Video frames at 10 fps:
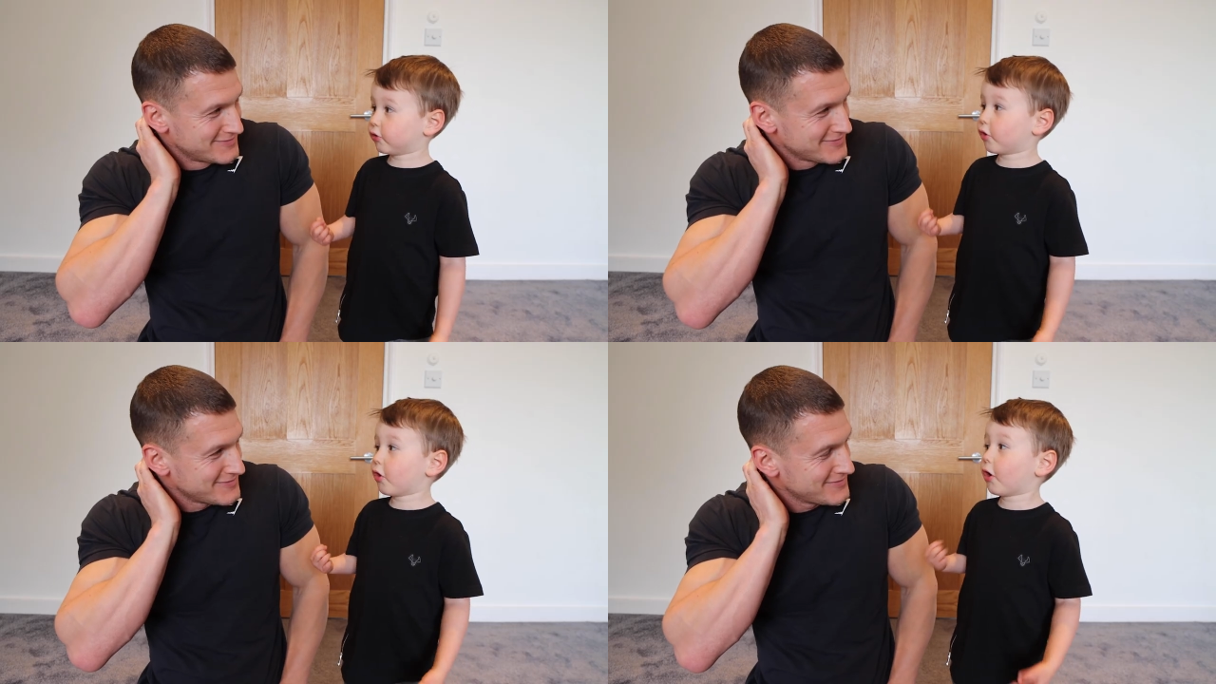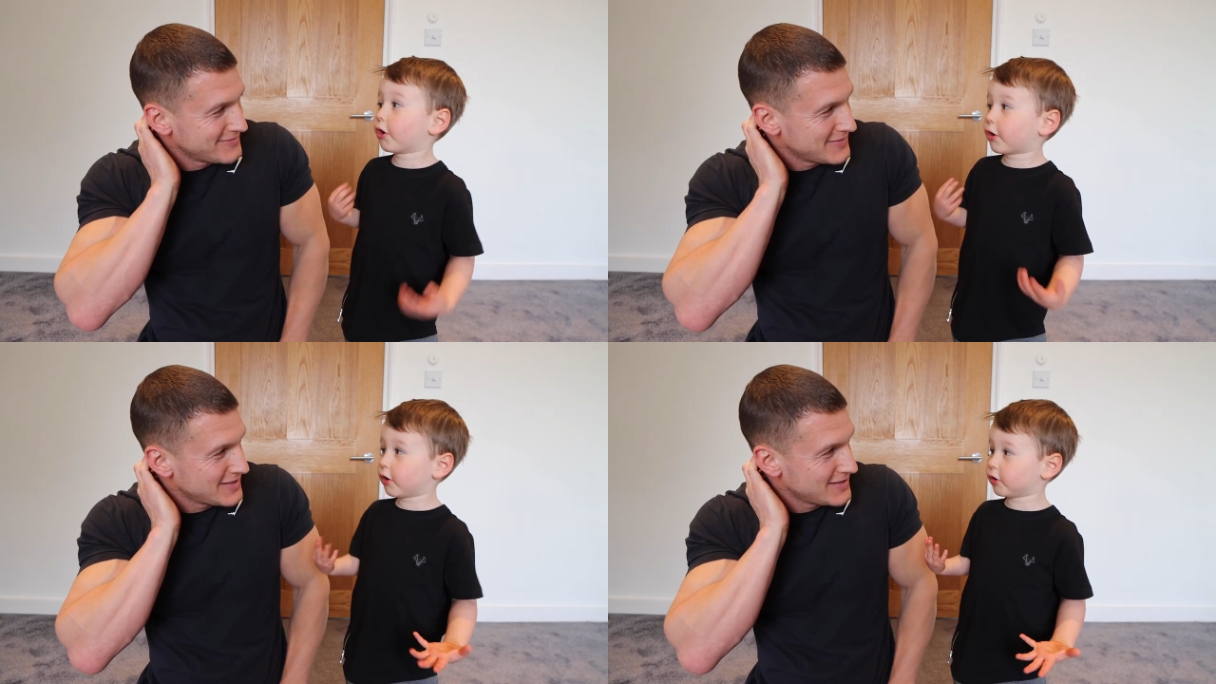Speaker 1: So
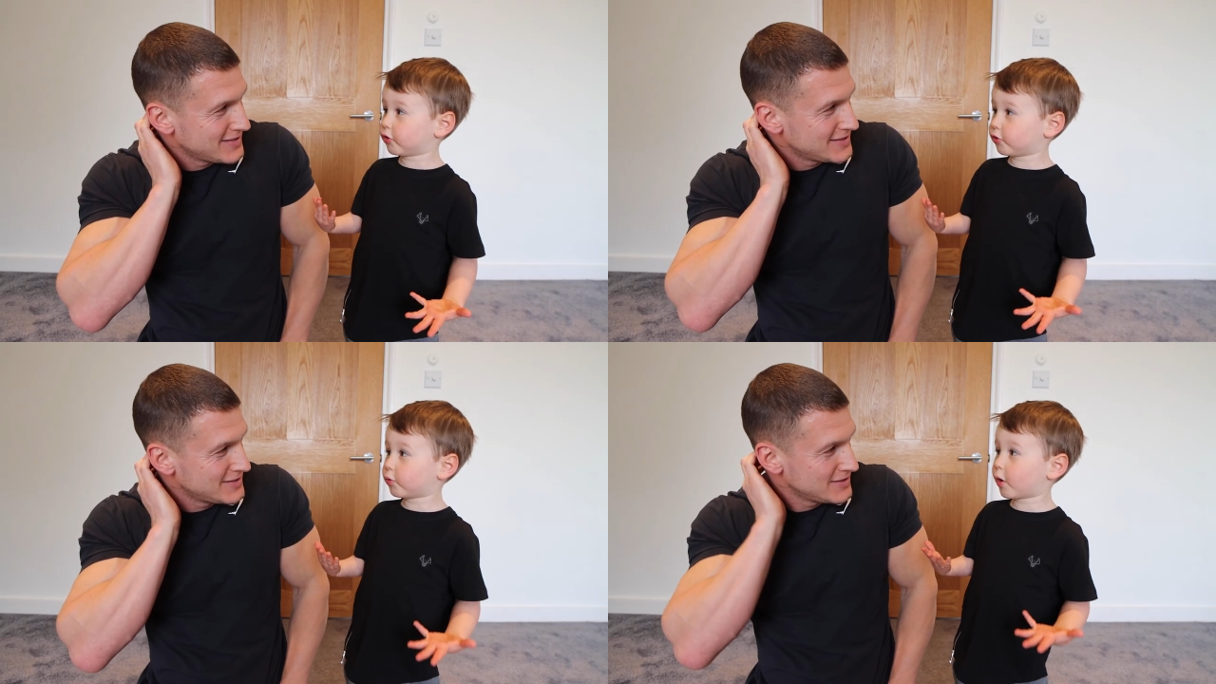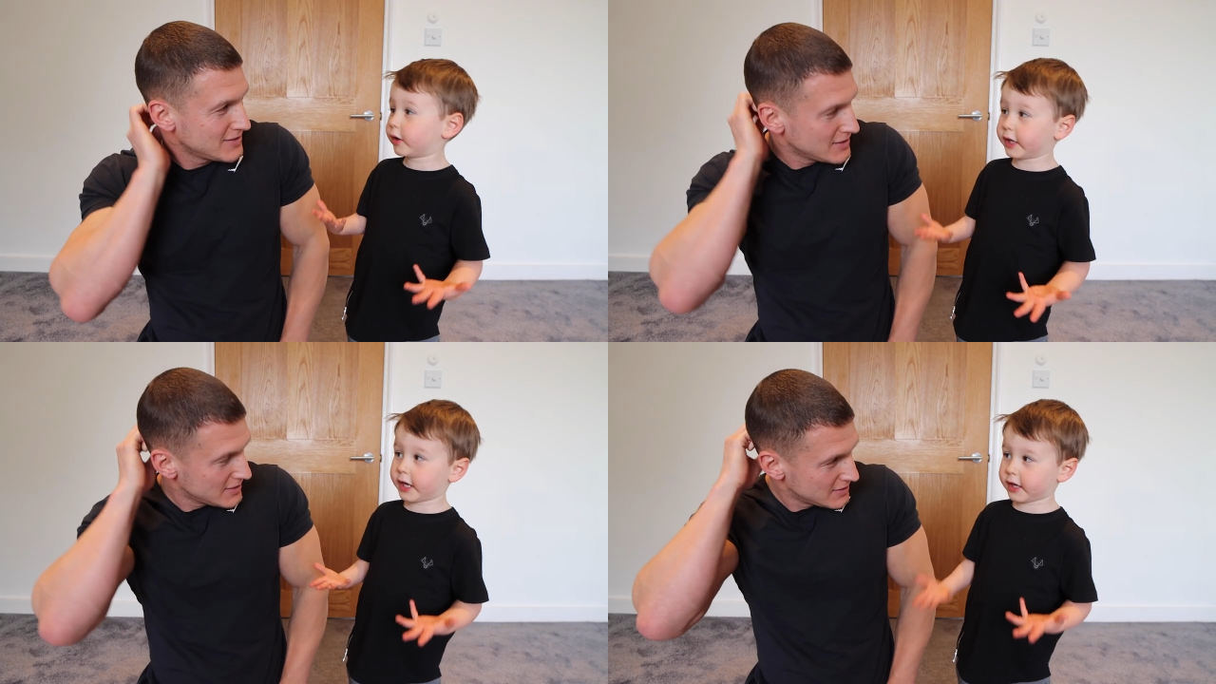I'm going to
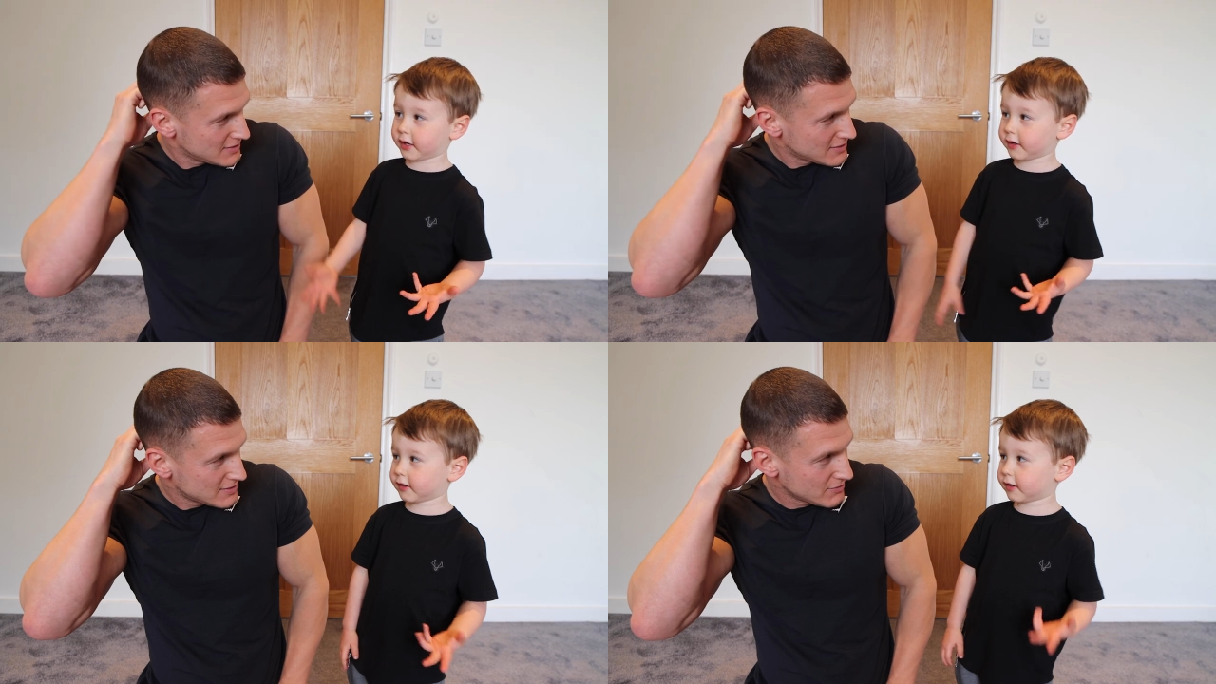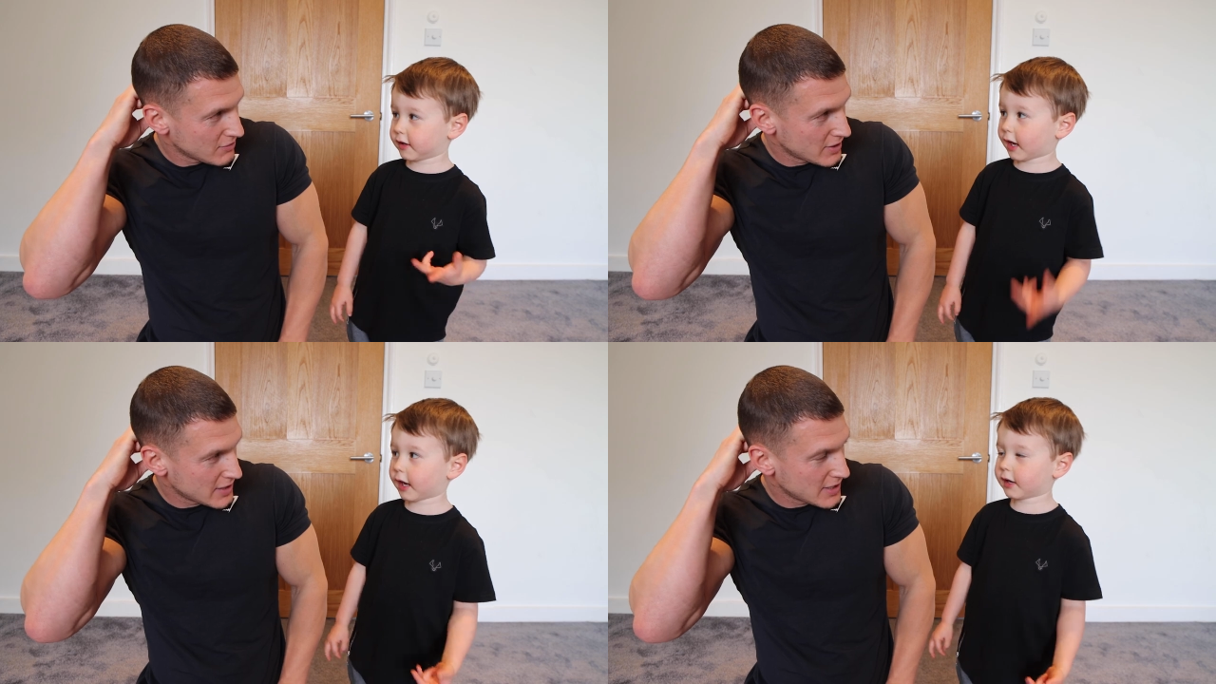try it.
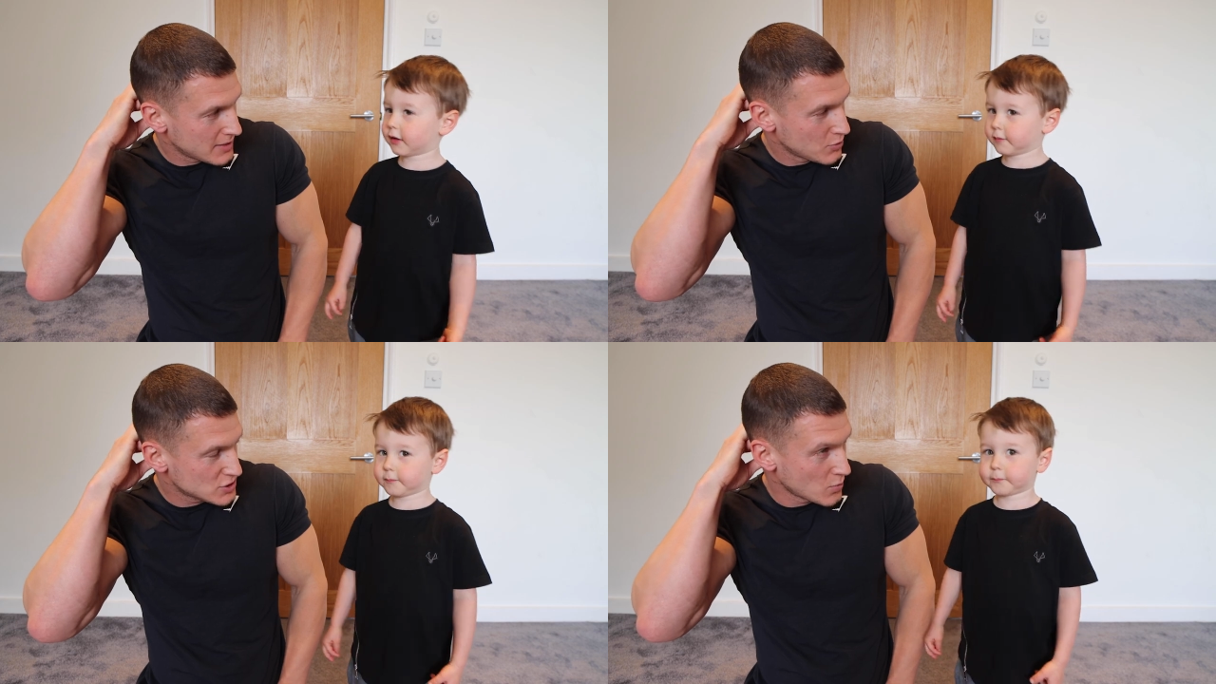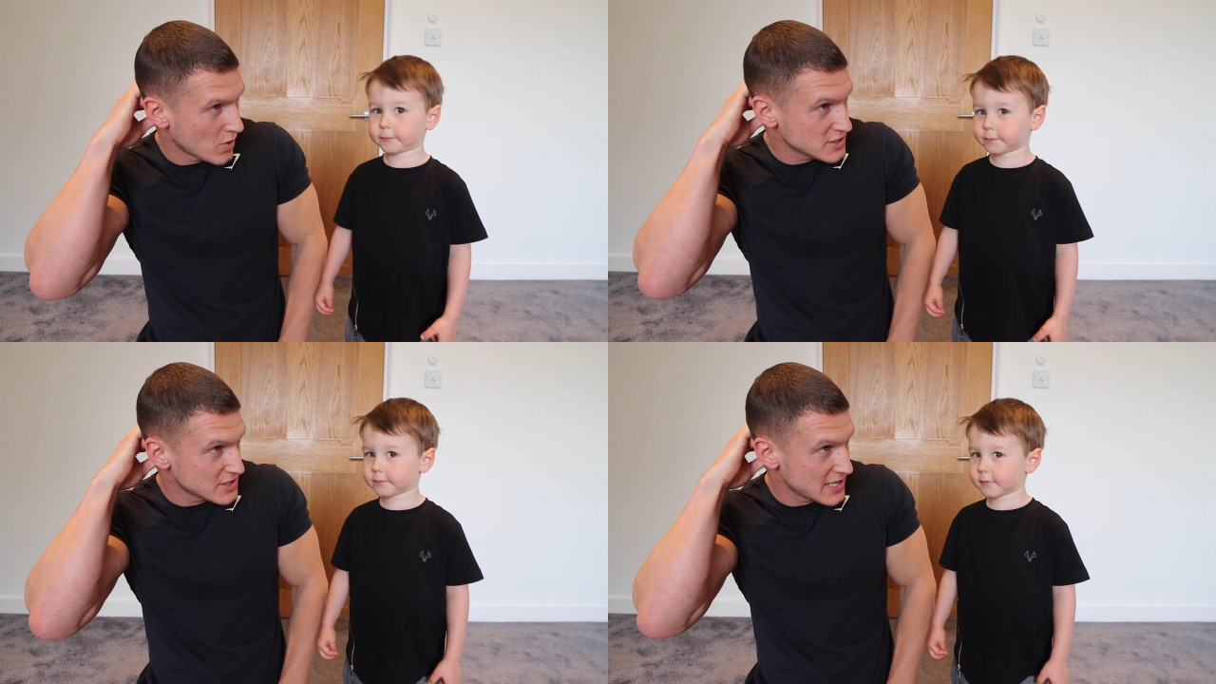
Speaker 2: Right, okay. What's the
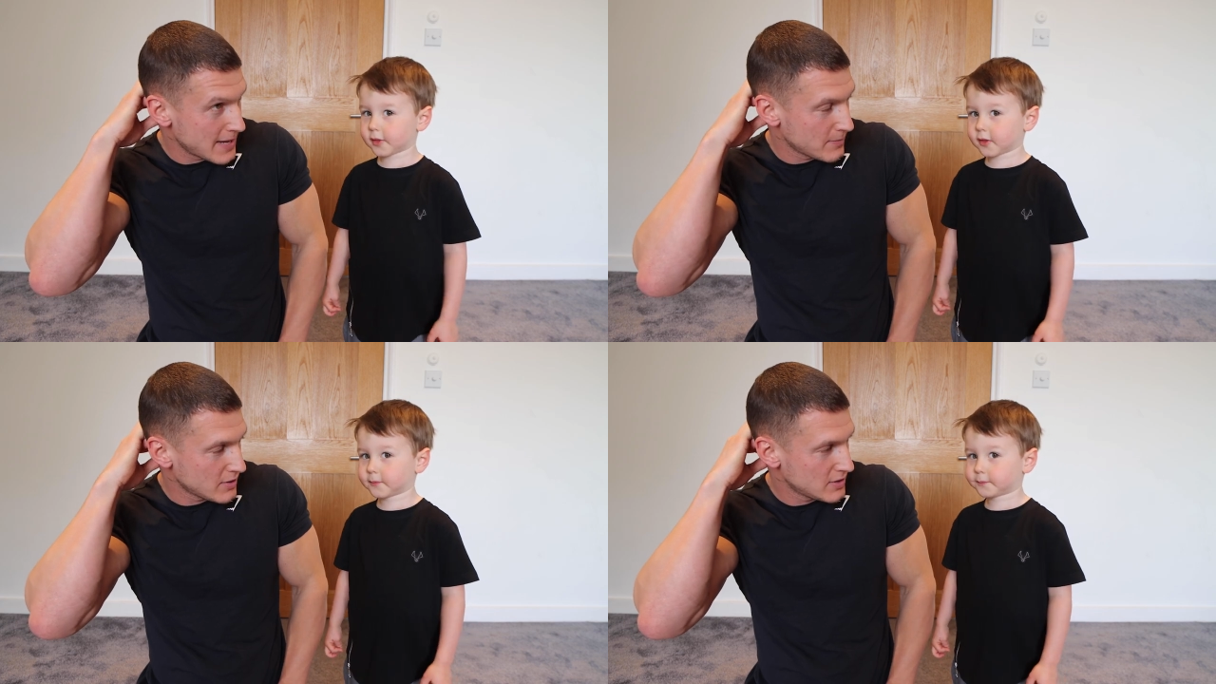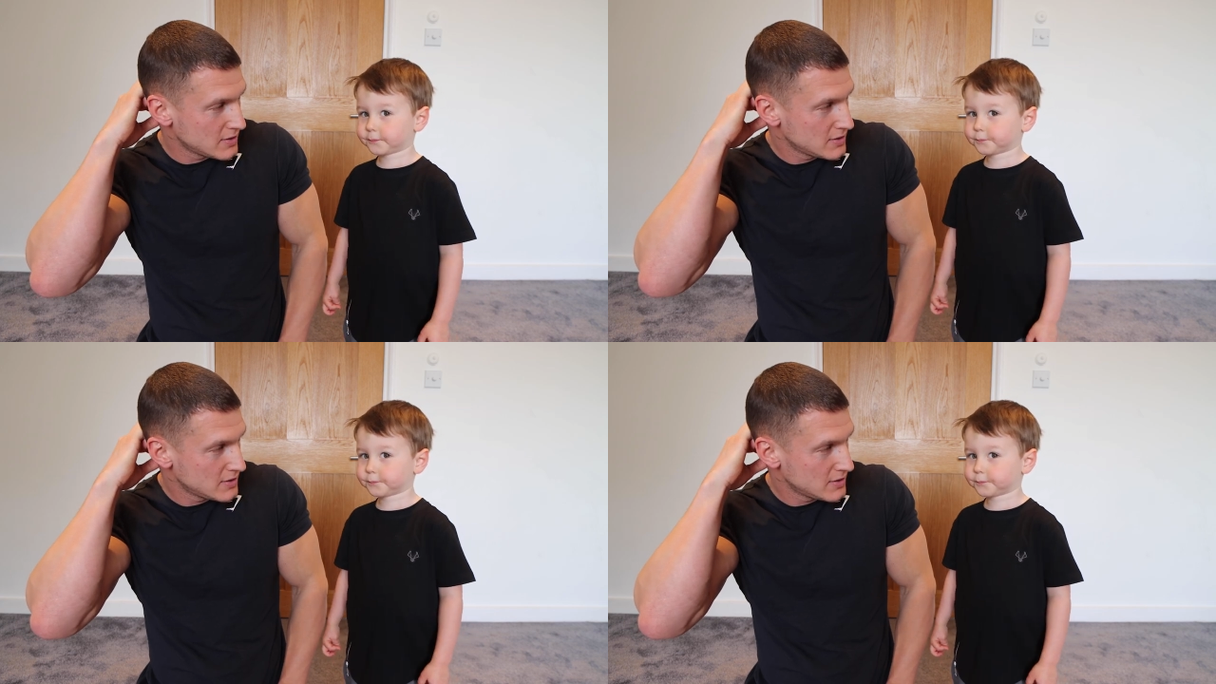worst that could happen?